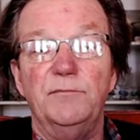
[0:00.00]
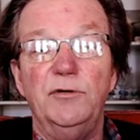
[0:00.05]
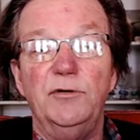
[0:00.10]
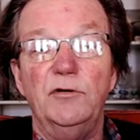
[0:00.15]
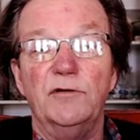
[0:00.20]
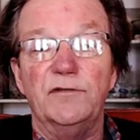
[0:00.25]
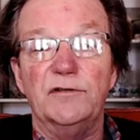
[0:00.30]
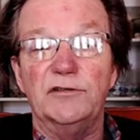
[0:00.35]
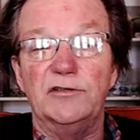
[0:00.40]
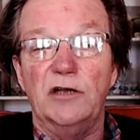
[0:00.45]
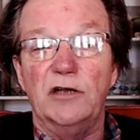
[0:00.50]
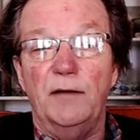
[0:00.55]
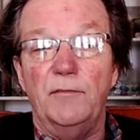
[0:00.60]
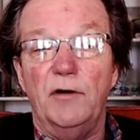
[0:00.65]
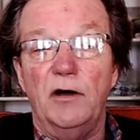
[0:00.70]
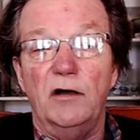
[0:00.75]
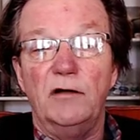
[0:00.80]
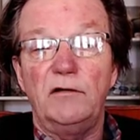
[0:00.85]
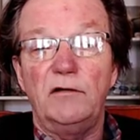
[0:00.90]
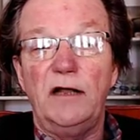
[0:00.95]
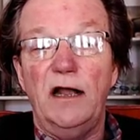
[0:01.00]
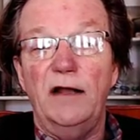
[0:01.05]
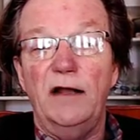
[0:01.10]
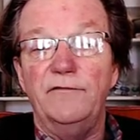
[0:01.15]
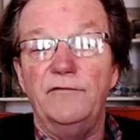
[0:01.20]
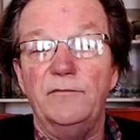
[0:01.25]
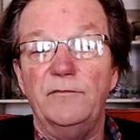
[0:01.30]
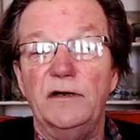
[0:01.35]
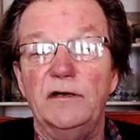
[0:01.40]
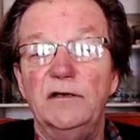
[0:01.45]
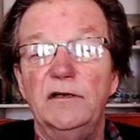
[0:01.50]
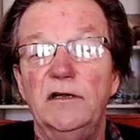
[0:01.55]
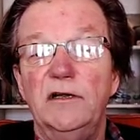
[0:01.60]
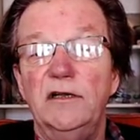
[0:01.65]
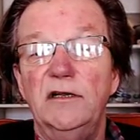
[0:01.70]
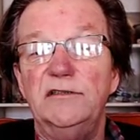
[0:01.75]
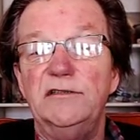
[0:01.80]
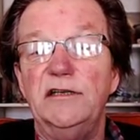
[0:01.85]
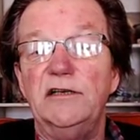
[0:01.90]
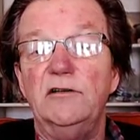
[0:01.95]
Beautiful job, all carved from a
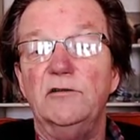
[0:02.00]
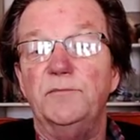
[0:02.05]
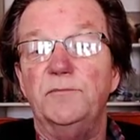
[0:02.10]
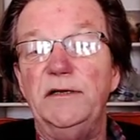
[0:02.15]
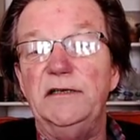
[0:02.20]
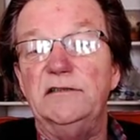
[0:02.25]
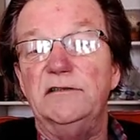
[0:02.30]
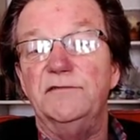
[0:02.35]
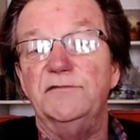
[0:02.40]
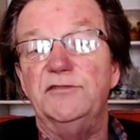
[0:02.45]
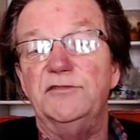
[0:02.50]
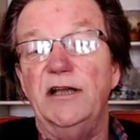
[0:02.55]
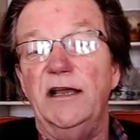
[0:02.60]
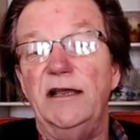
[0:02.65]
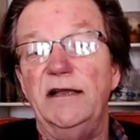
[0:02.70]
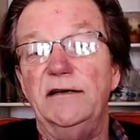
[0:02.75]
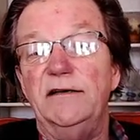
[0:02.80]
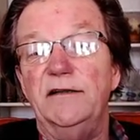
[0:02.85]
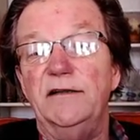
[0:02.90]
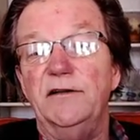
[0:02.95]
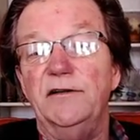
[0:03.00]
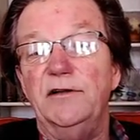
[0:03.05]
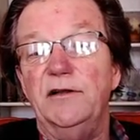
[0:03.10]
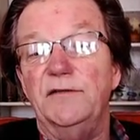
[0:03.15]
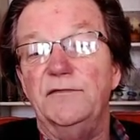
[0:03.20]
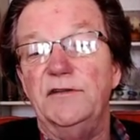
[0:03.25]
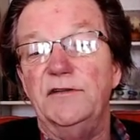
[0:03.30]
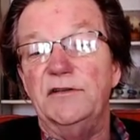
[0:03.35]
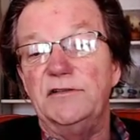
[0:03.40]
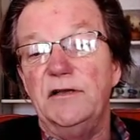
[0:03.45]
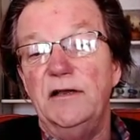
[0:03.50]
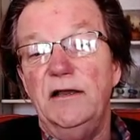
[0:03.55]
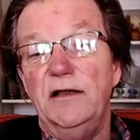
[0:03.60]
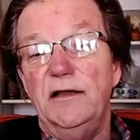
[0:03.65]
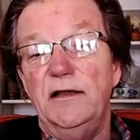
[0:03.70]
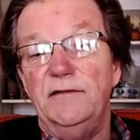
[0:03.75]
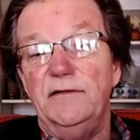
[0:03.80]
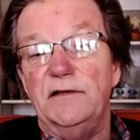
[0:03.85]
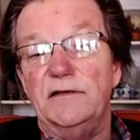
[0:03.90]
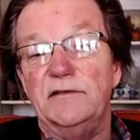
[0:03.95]
single piece of jade. And here you have
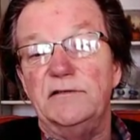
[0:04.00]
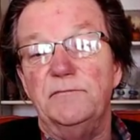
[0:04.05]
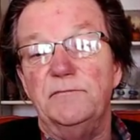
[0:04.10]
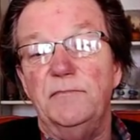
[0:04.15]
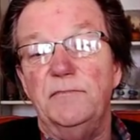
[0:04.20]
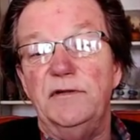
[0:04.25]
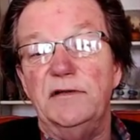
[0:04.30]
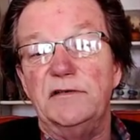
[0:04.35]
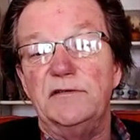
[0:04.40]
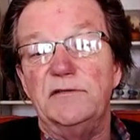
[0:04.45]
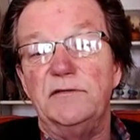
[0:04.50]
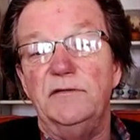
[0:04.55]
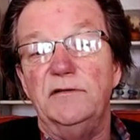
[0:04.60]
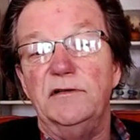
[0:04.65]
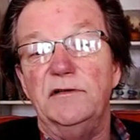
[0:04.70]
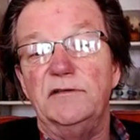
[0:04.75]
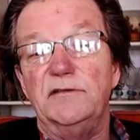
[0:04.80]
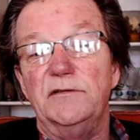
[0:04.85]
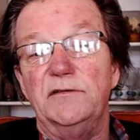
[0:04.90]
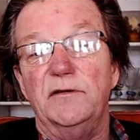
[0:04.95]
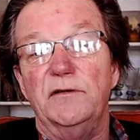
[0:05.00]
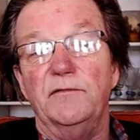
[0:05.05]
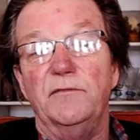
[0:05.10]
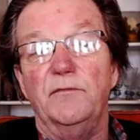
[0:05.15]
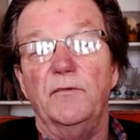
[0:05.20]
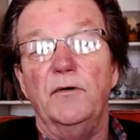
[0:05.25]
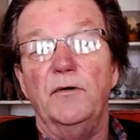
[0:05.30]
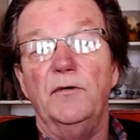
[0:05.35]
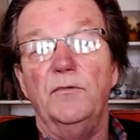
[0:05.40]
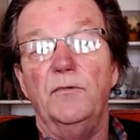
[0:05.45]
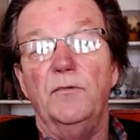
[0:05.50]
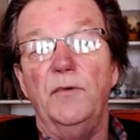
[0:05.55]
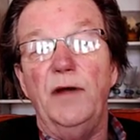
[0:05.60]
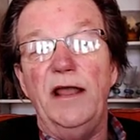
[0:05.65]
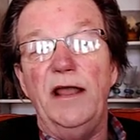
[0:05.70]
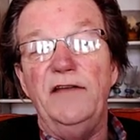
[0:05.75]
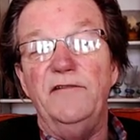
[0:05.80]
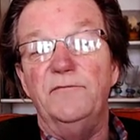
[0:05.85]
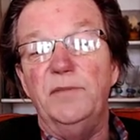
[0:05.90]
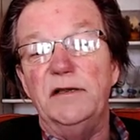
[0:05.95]
this sort of
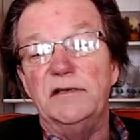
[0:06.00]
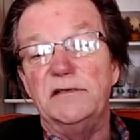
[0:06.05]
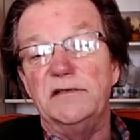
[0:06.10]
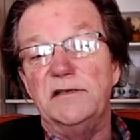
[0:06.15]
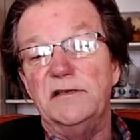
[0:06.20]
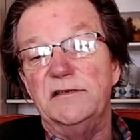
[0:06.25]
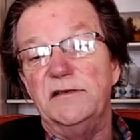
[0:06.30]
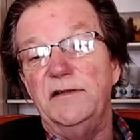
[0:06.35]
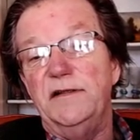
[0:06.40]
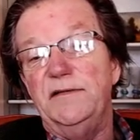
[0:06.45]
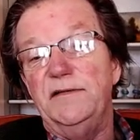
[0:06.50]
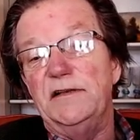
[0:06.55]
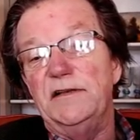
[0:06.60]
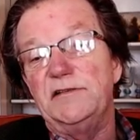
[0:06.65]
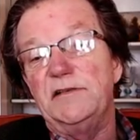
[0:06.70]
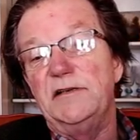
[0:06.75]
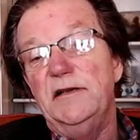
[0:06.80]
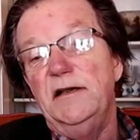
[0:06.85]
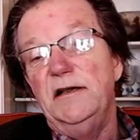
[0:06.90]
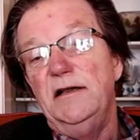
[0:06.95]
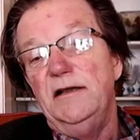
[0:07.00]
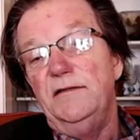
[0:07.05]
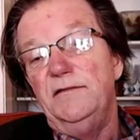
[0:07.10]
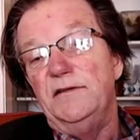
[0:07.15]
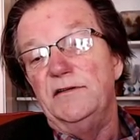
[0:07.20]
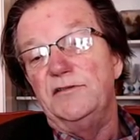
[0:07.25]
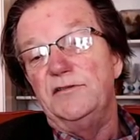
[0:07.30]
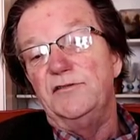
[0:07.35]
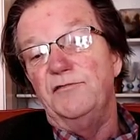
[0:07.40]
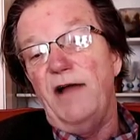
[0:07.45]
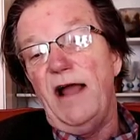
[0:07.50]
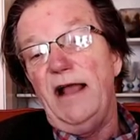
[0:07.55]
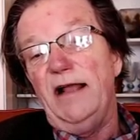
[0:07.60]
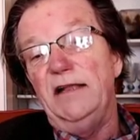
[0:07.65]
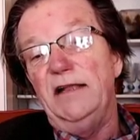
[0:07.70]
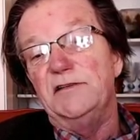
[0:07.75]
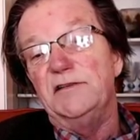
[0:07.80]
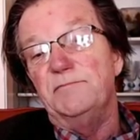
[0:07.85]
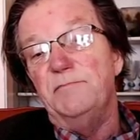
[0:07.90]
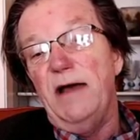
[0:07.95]
wave business, and then this
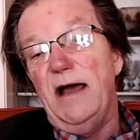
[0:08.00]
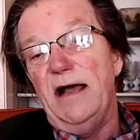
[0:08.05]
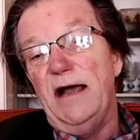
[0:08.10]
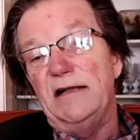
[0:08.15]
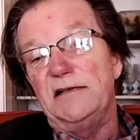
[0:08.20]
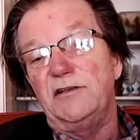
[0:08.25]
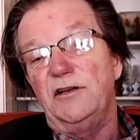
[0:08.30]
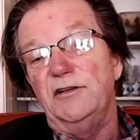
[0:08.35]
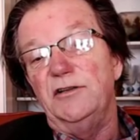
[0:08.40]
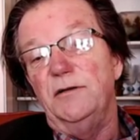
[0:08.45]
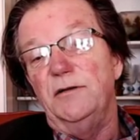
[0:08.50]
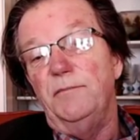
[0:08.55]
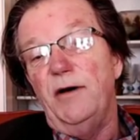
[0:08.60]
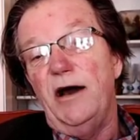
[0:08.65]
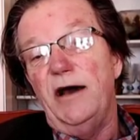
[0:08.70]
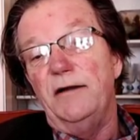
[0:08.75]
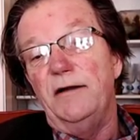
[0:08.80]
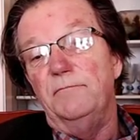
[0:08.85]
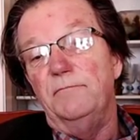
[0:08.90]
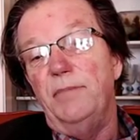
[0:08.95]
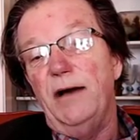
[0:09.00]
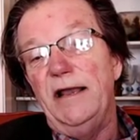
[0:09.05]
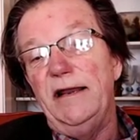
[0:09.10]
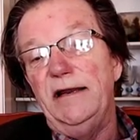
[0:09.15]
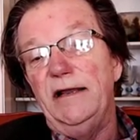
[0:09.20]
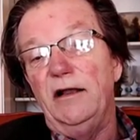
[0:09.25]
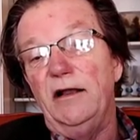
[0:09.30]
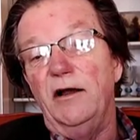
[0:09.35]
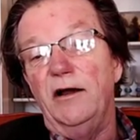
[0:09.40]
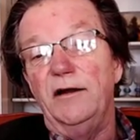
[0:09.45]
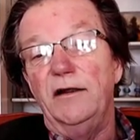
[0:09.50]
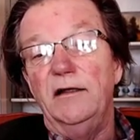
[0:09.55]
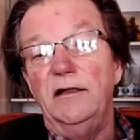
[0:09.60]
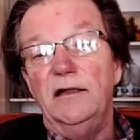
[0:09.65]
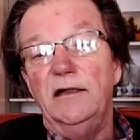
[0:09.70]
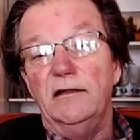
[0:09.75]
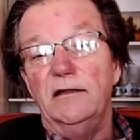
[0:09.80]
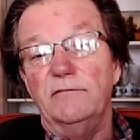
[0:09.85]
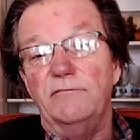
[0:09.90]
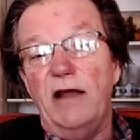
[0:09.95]
dragon's mask on the bottom, biting on,
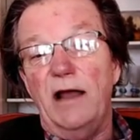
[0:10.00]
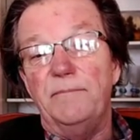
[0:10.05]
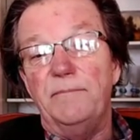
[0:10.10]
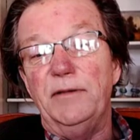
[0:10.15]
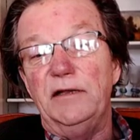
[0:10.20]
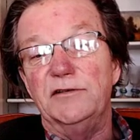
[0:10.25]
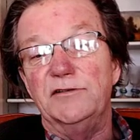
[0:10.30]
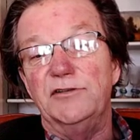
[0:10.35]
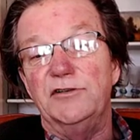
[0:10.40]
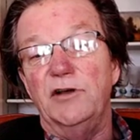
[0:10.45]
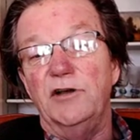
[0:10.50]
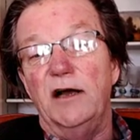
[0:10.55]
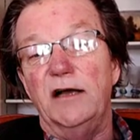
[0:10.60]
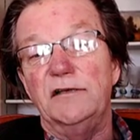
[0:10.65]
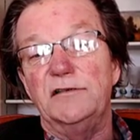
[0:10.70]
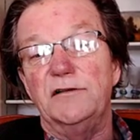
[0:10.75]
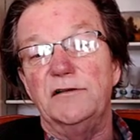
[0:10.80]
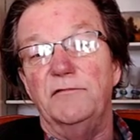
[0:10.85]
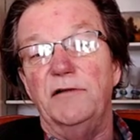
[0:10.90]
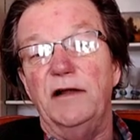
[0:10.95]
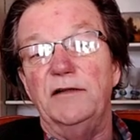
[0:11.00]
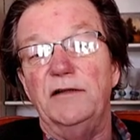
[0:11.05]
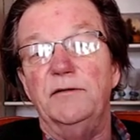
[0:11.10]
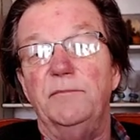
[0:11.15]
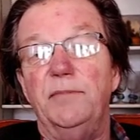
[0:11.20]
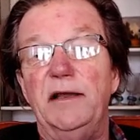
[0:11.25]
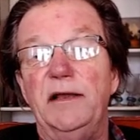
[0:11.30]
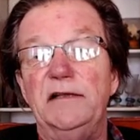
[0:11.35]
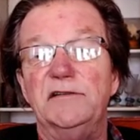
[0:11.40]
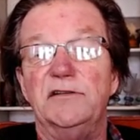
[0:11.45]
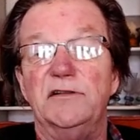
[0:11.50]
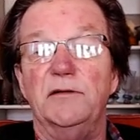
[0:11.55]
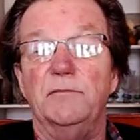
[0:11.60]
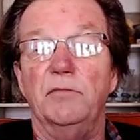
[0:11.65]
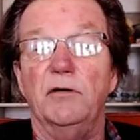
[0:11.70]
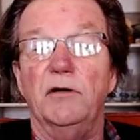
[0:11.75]
wrapping his jaws around the base of the